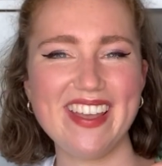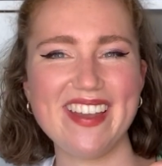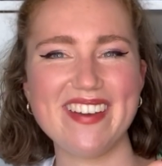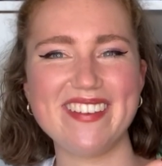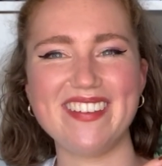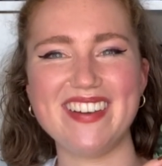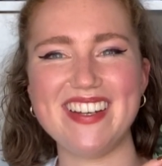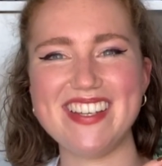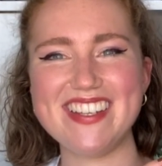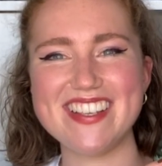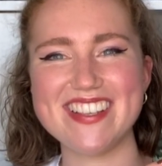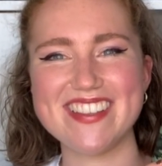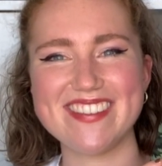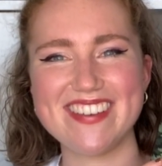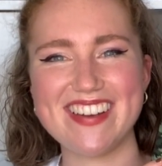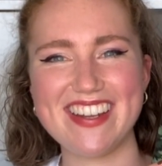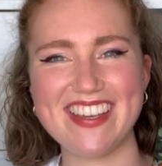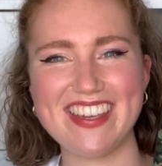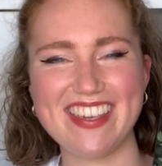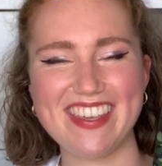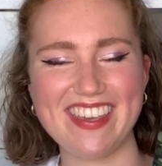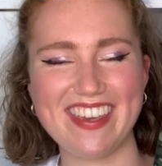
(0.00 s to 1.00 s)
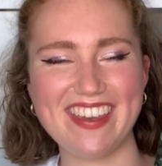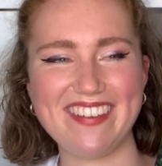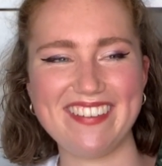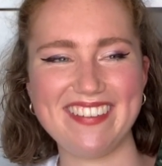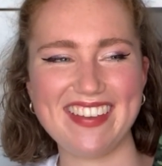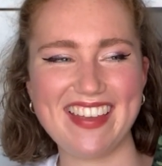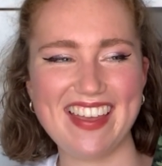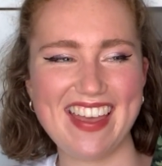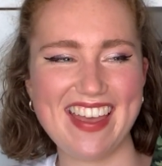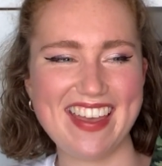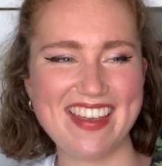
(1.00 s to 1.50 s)
which is really cute
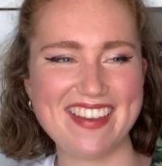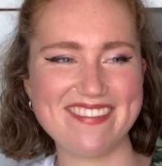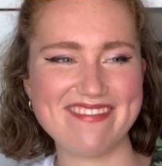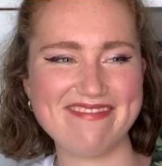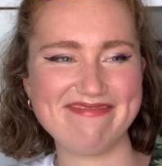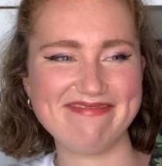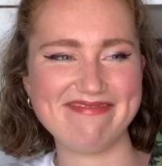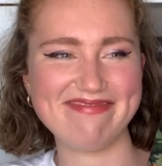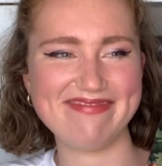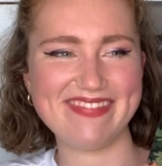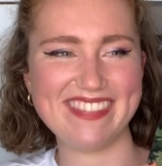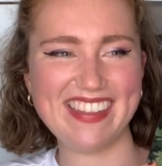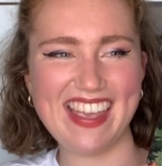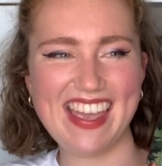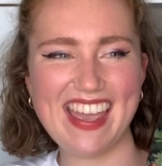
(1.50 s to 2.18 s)
um